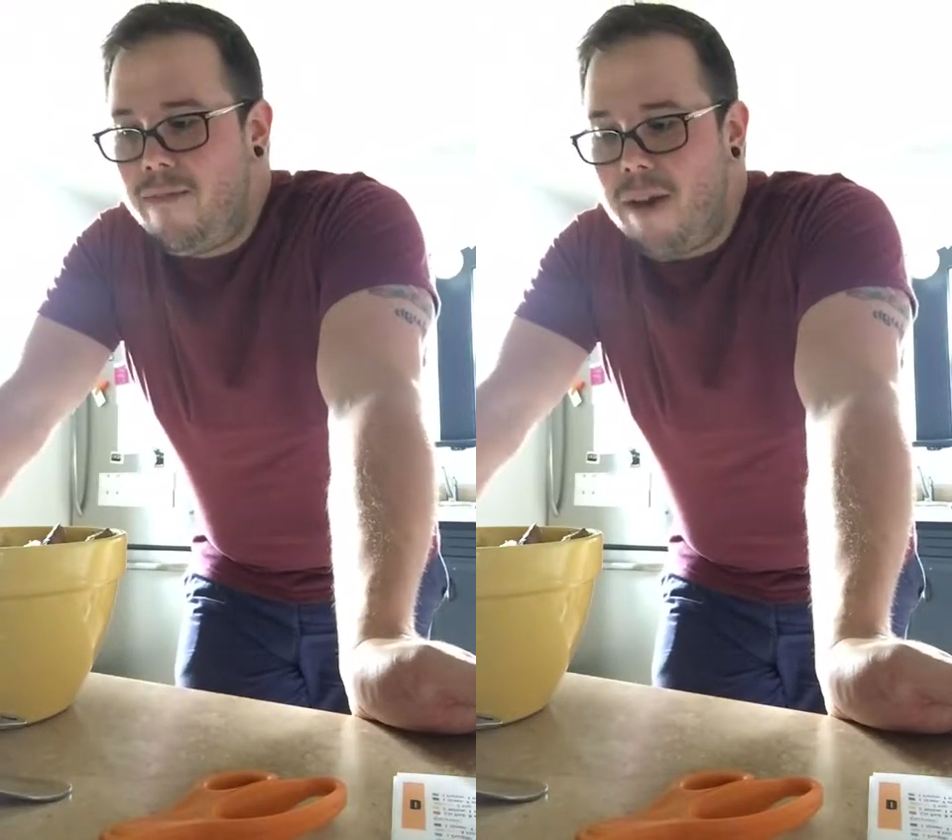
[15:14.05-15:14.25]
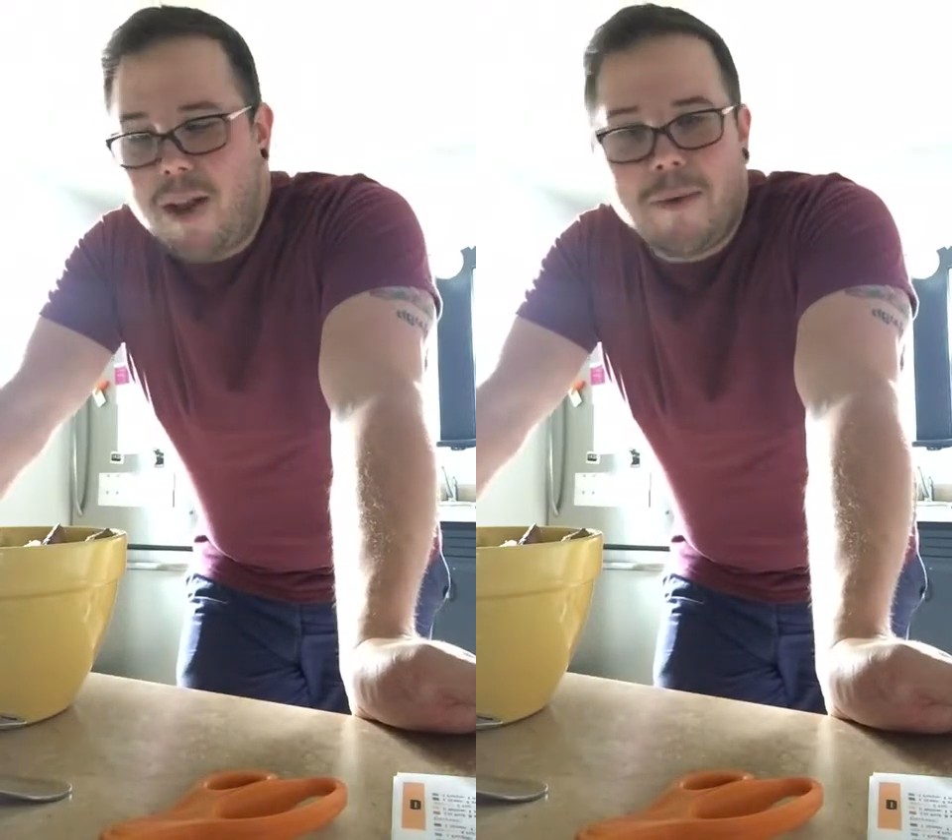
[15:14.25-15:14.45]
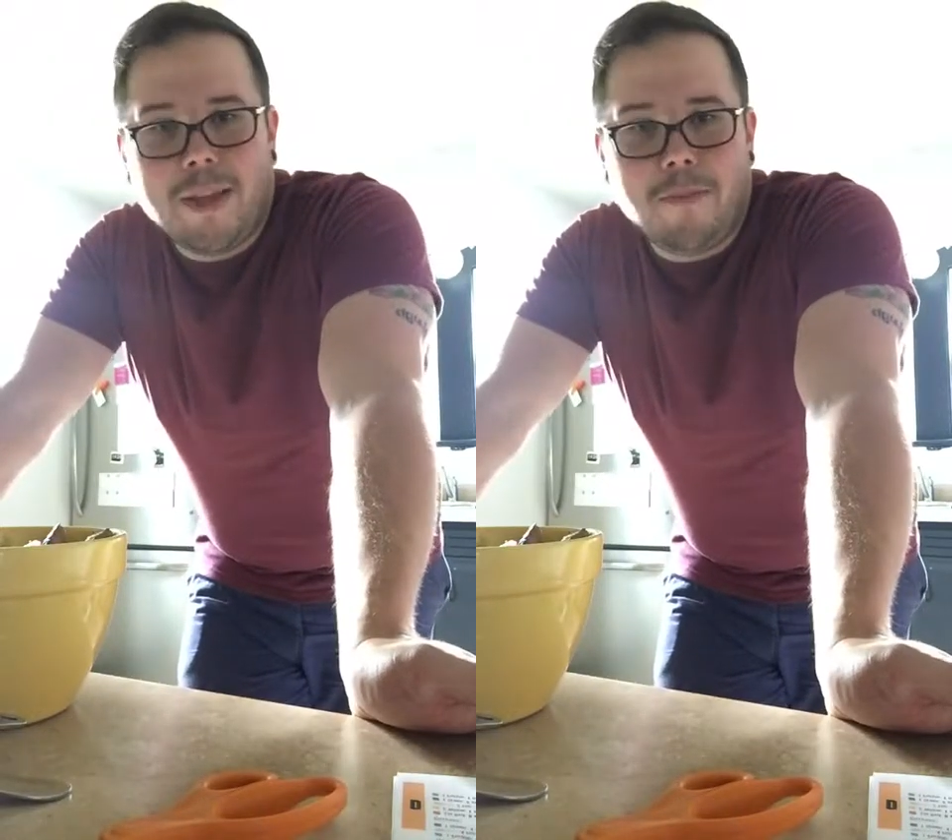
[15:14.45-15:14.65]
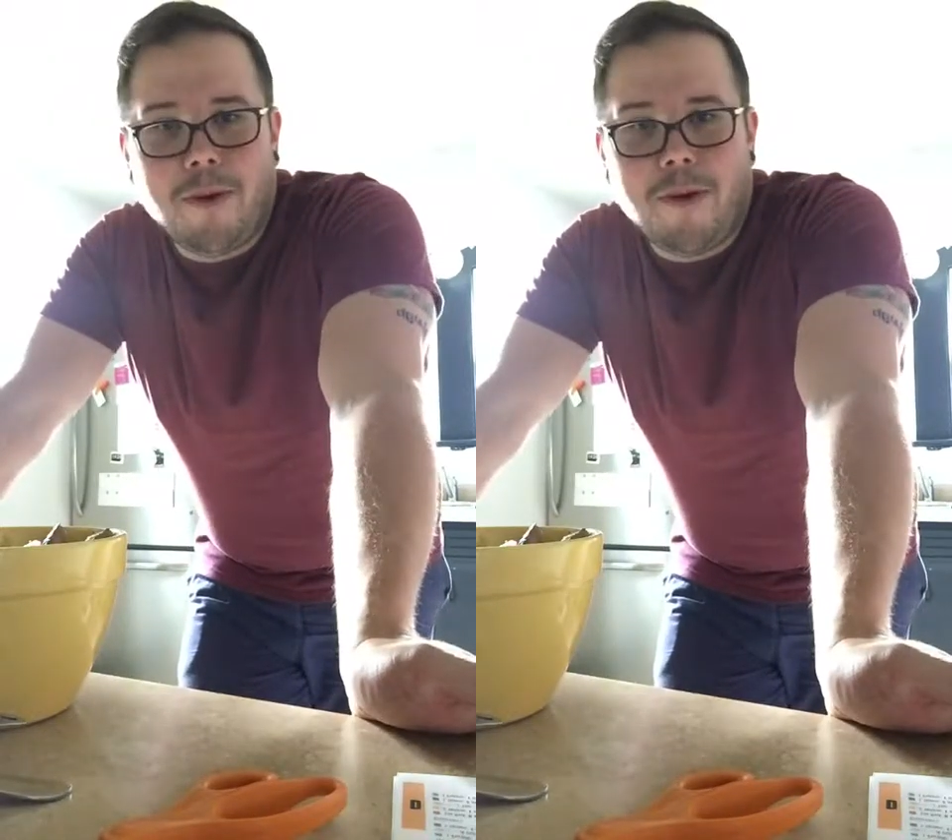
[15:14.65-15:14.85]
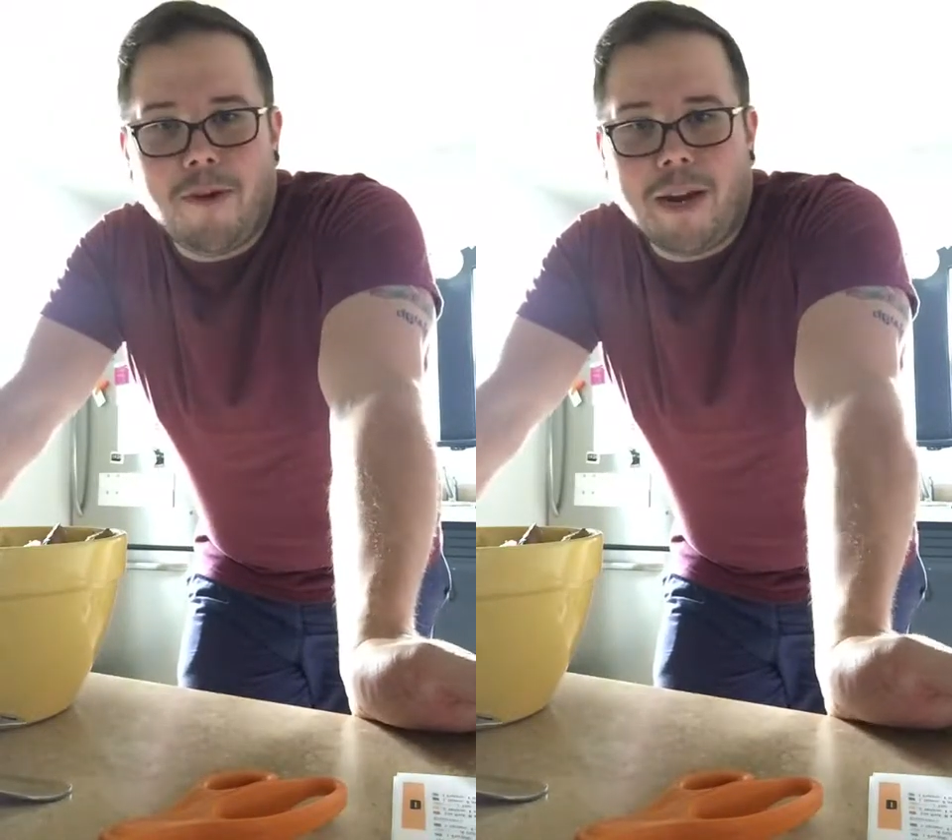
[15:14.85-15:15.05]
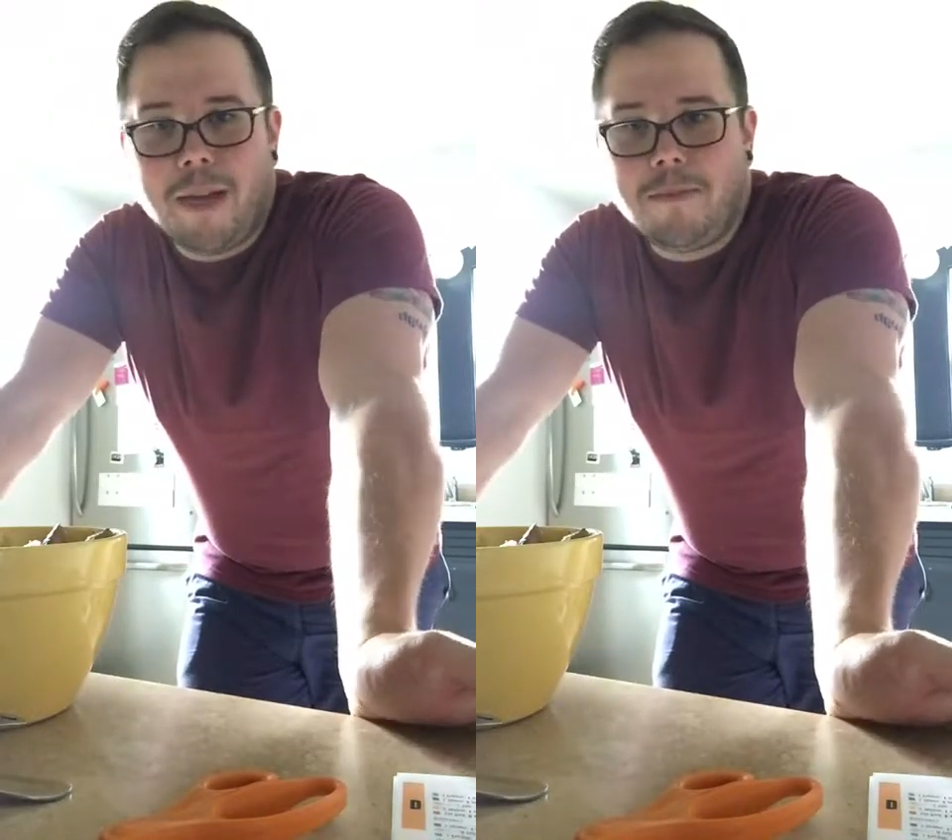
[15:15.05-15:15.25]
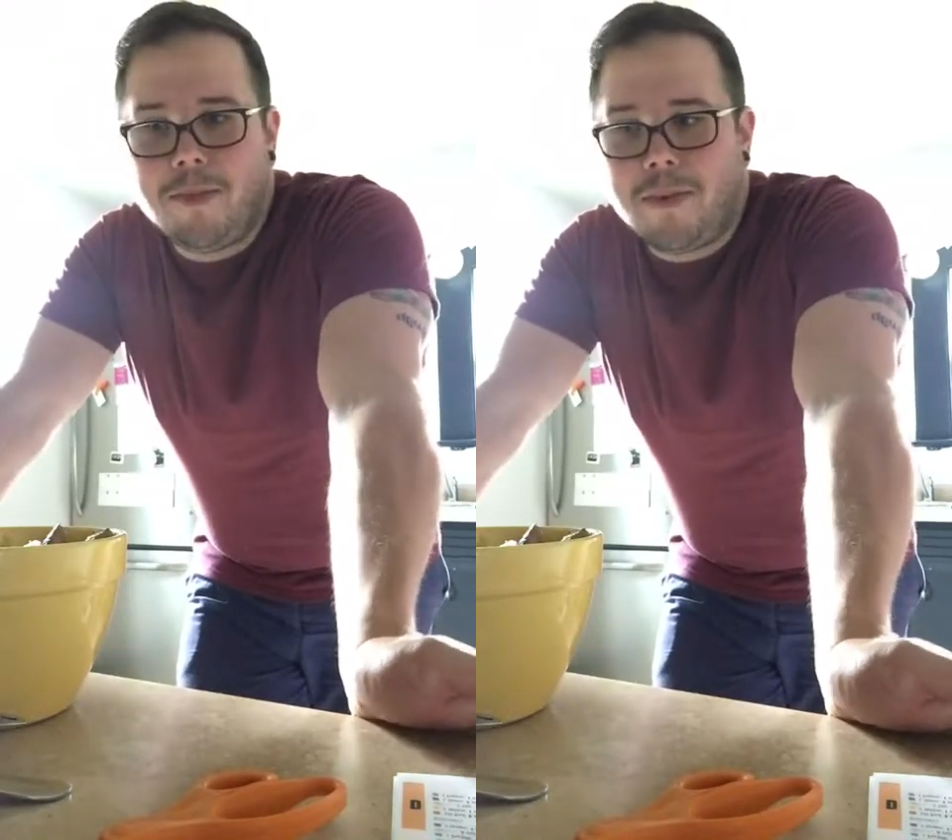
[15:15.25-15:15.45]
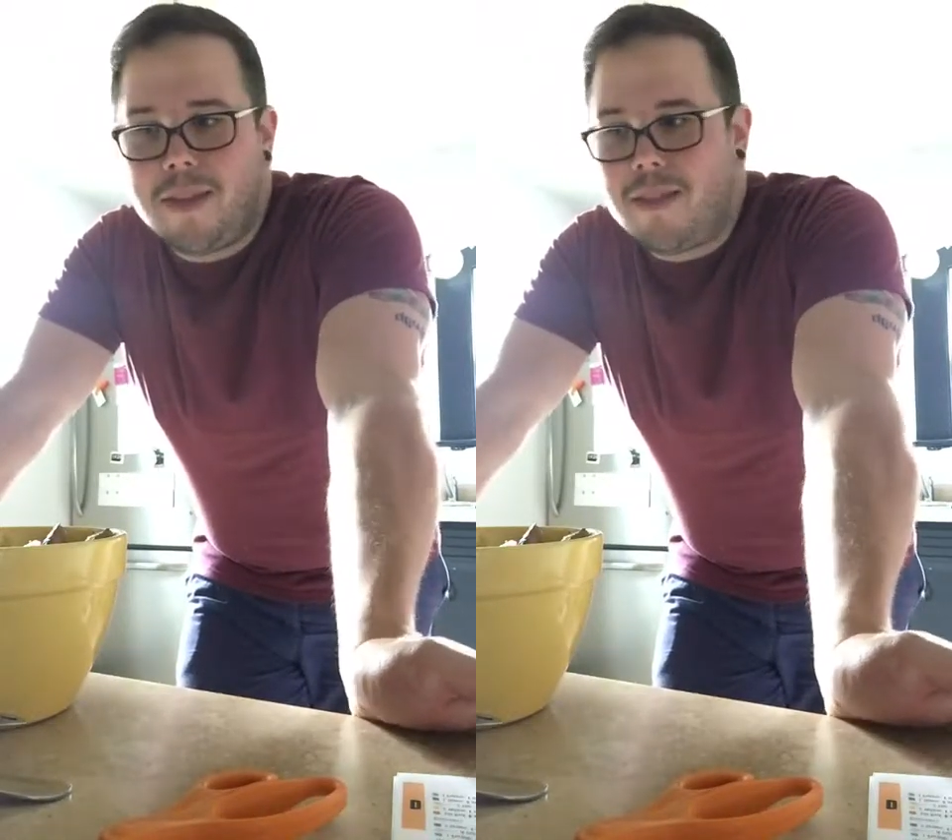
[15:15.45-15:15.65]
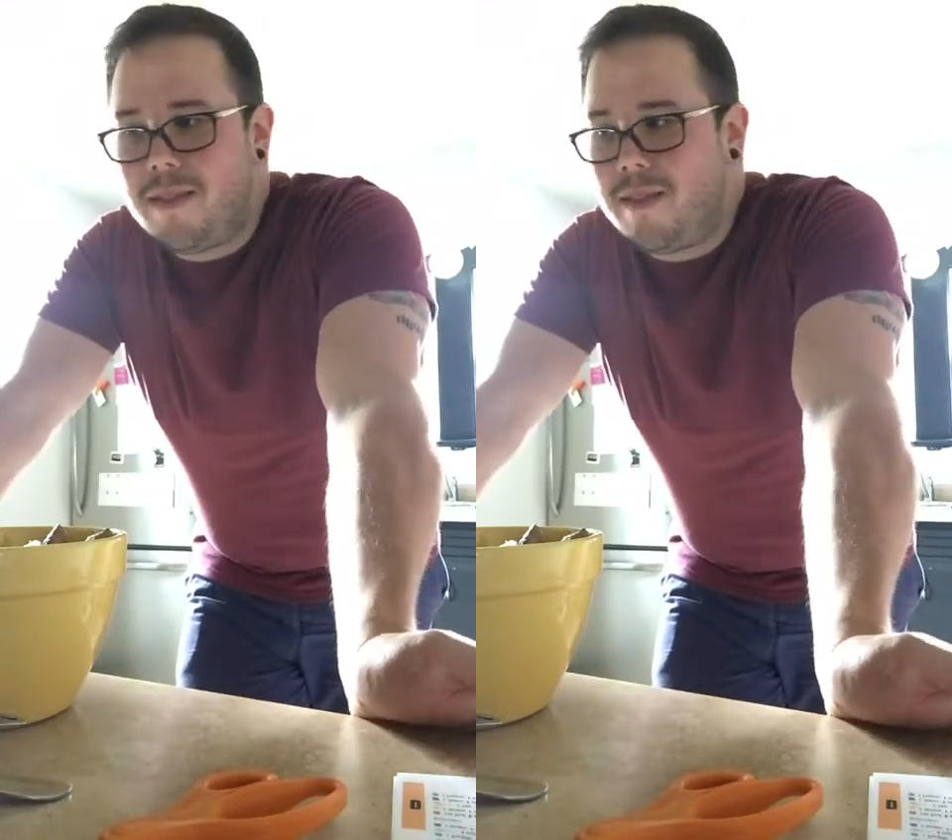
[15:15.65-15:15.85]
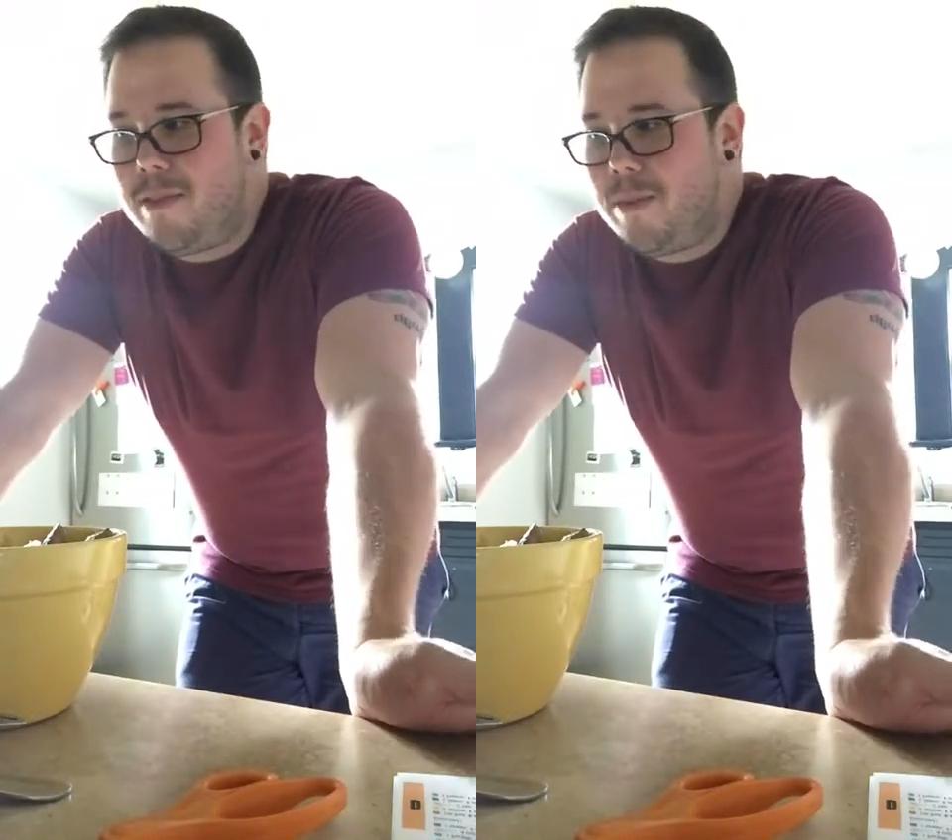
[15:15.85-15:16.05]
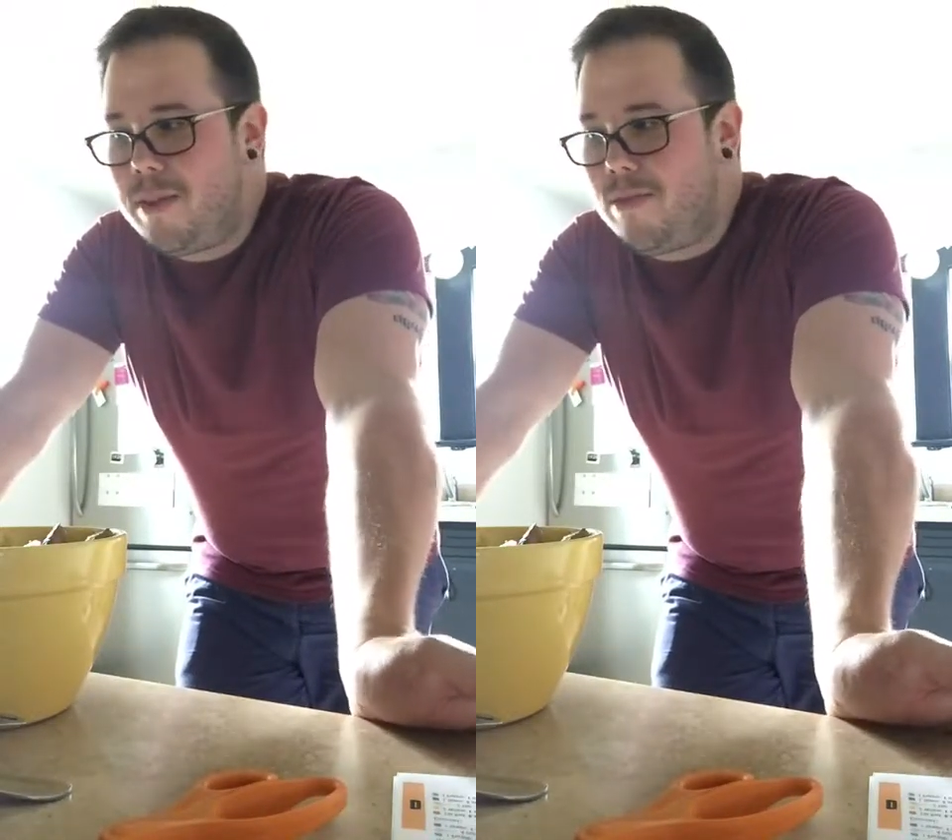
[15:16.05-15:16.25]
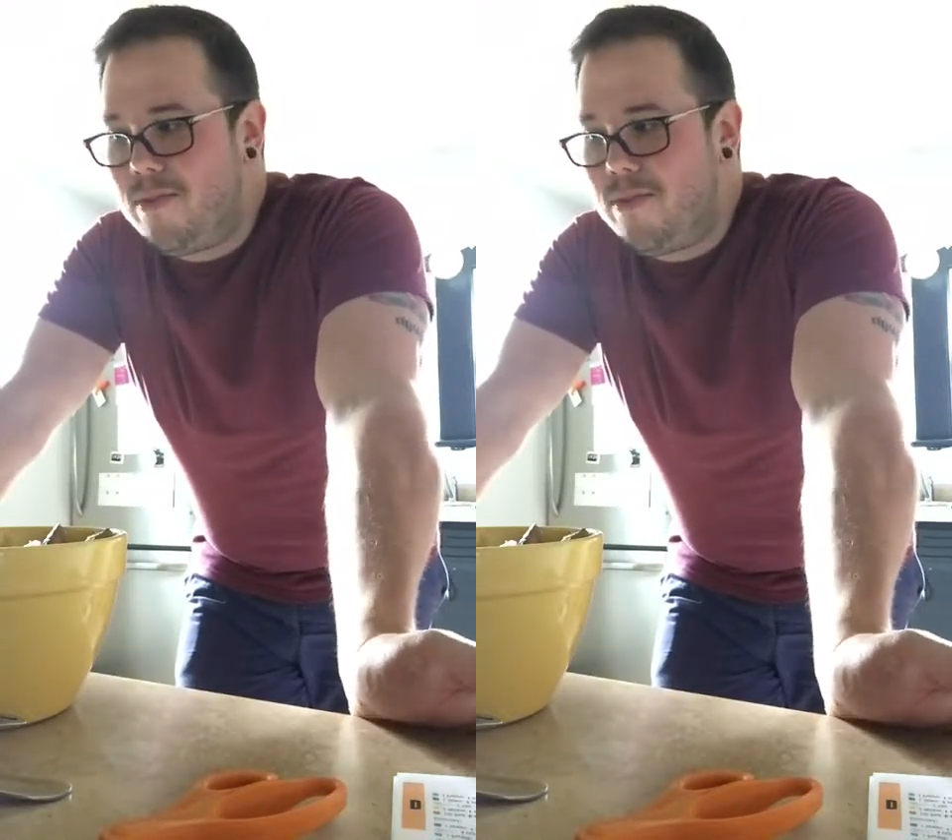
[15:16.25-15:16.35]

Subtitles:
following the programs with